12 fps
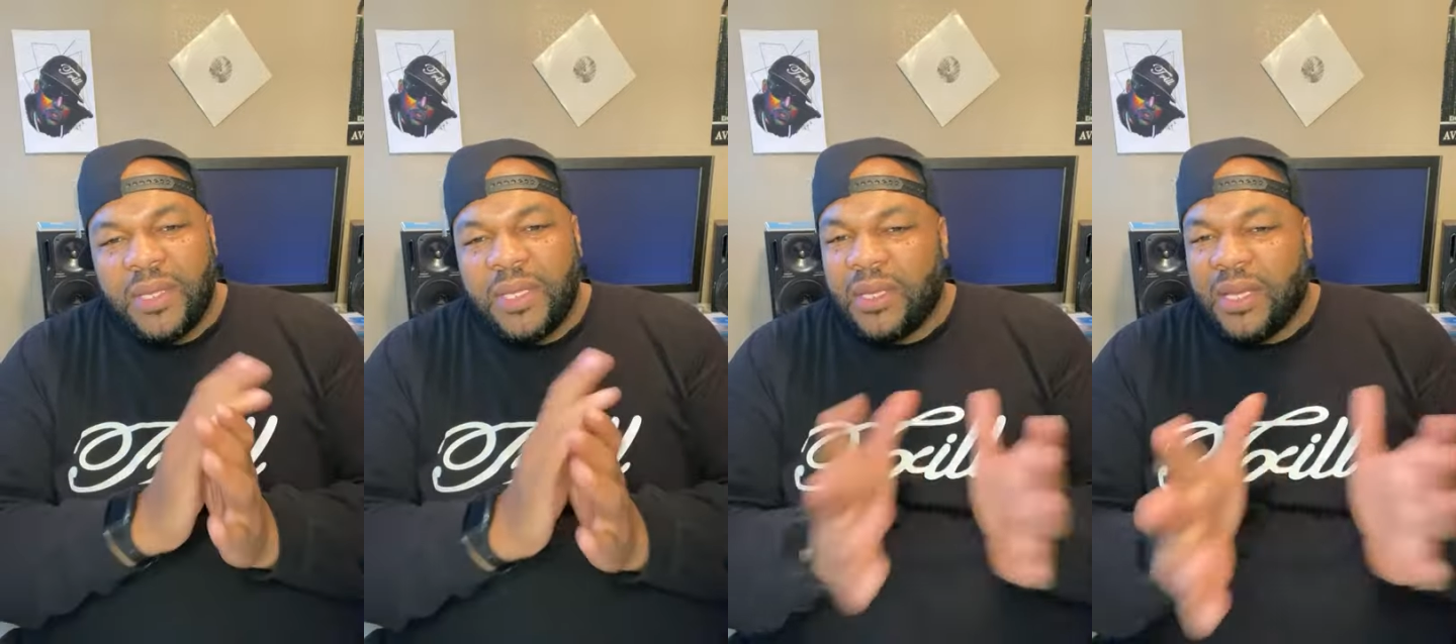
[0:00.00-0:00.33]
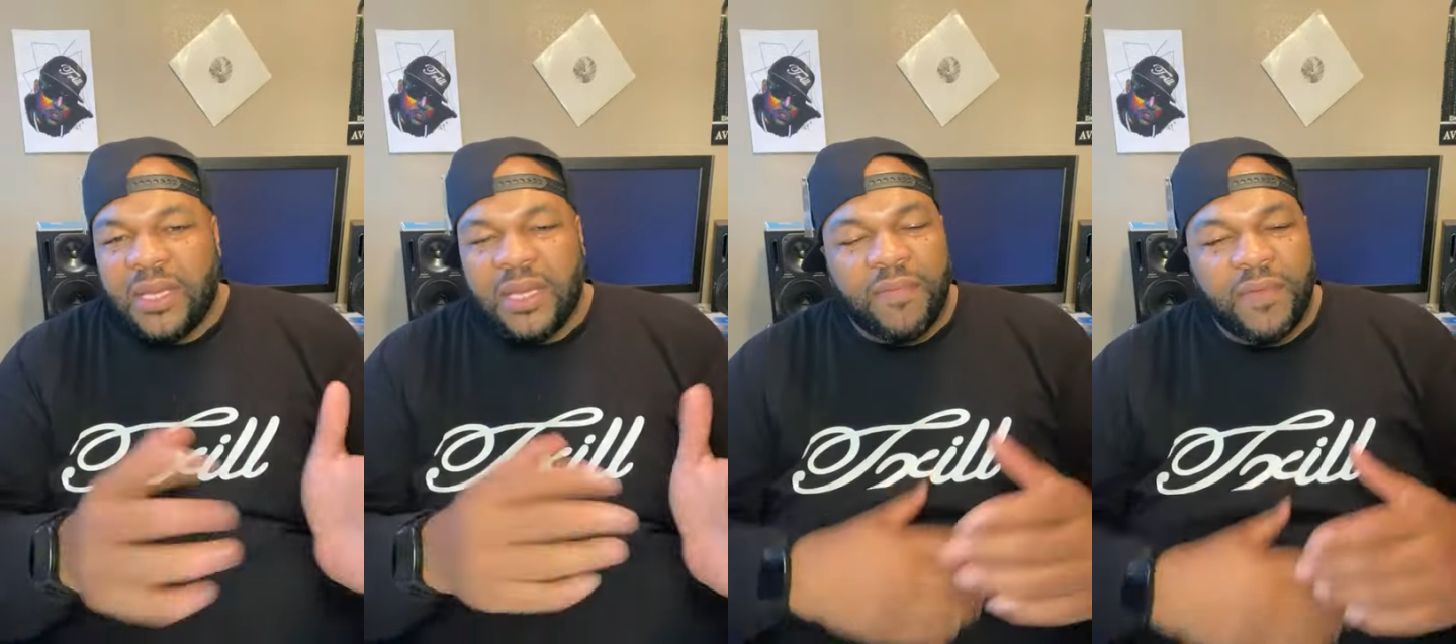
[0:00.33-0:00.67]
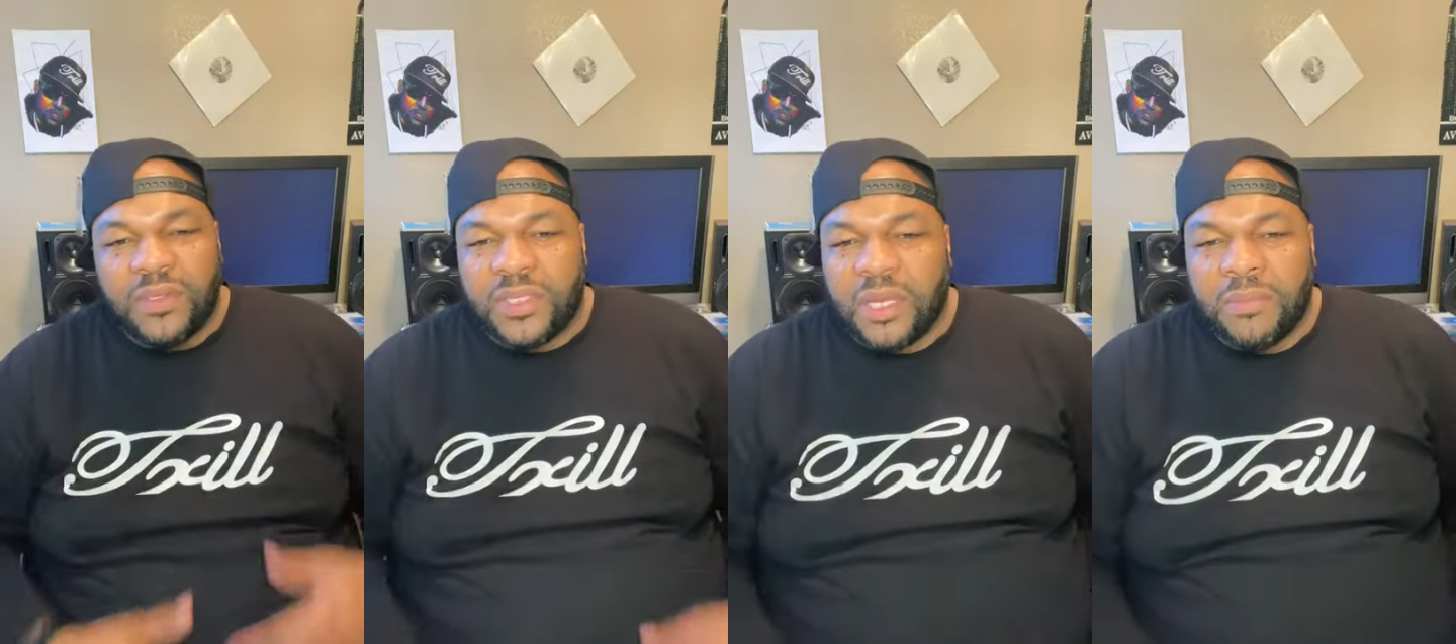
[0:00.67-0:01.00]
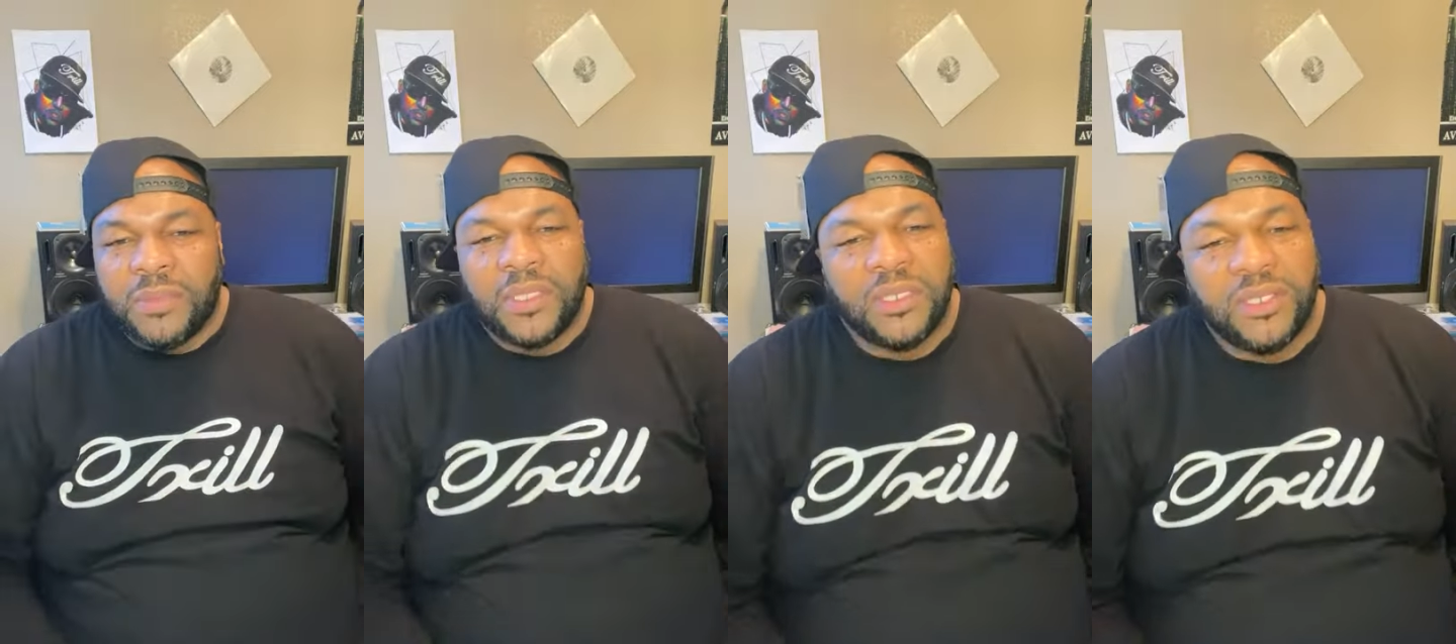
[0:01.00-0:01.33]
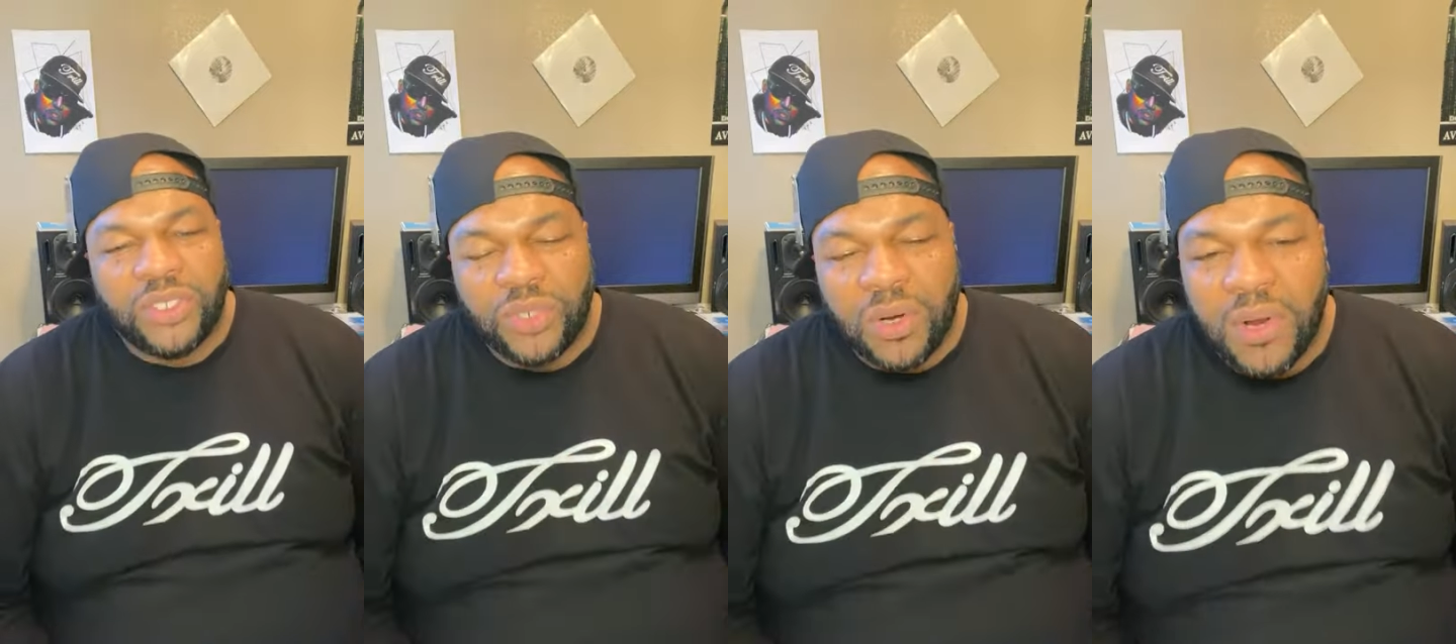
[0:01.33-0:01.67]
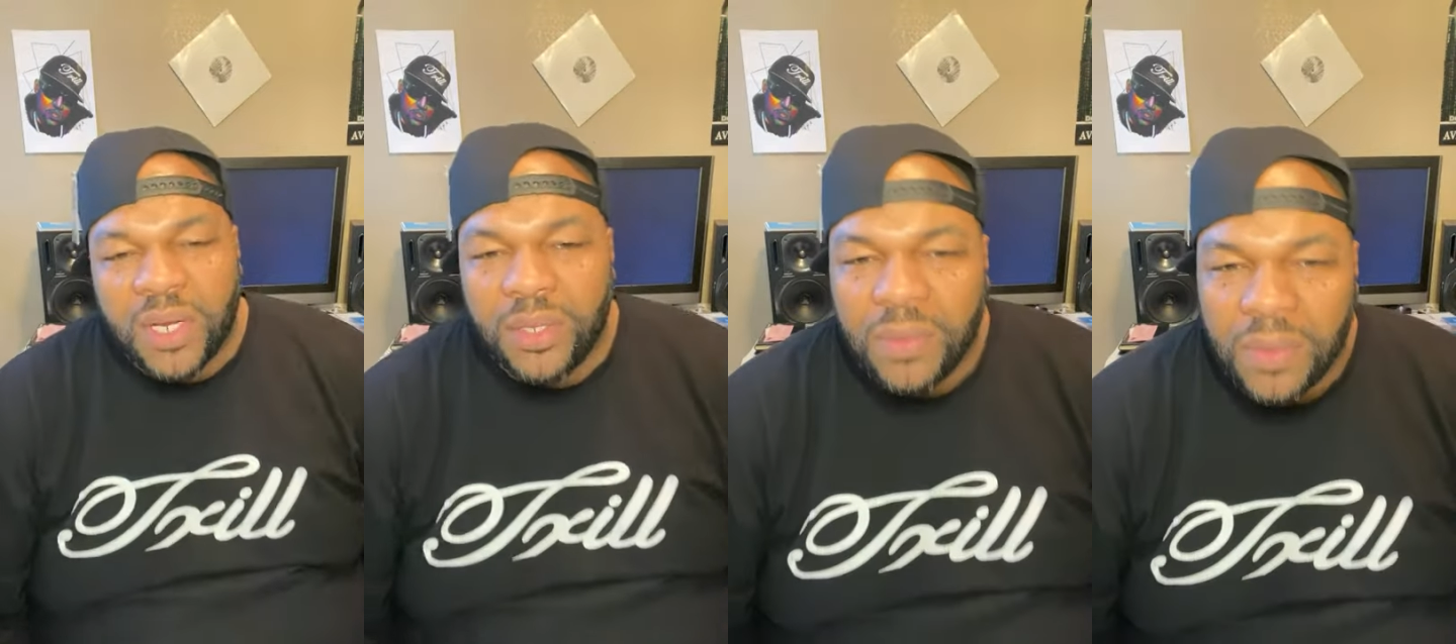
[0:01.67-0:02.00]
he, he giving you something to
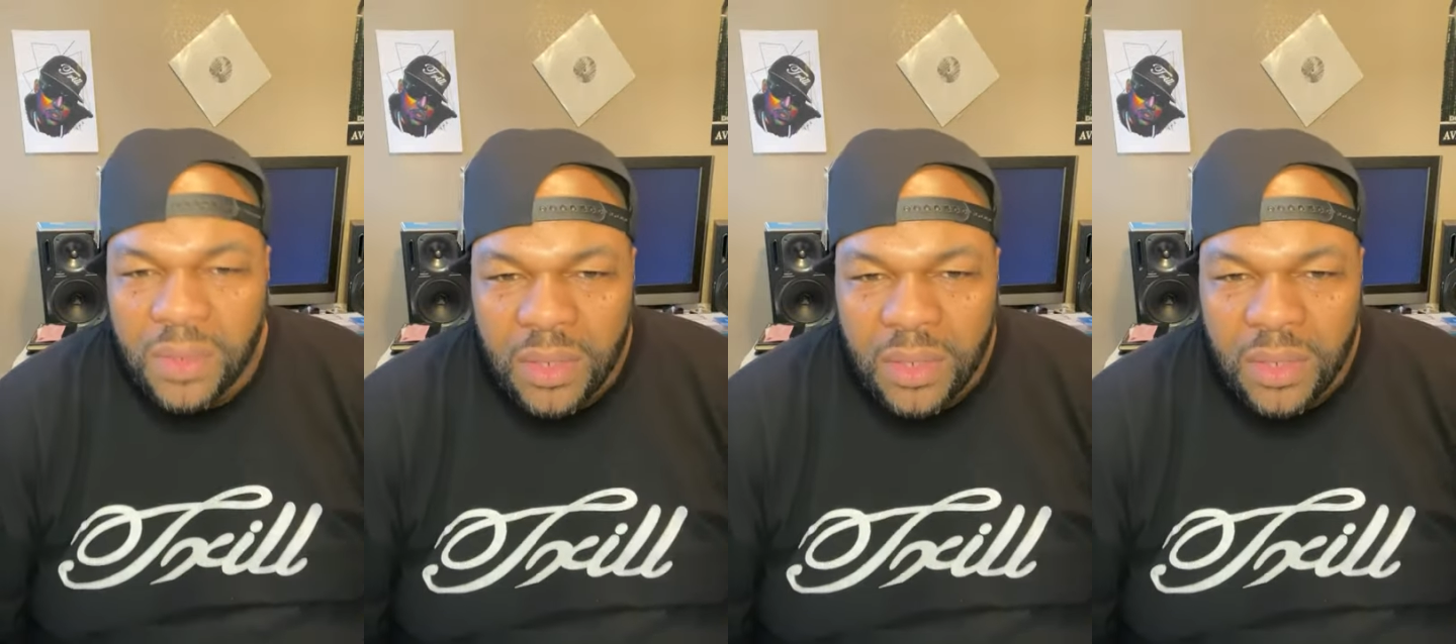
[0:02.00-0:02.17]
destroy you.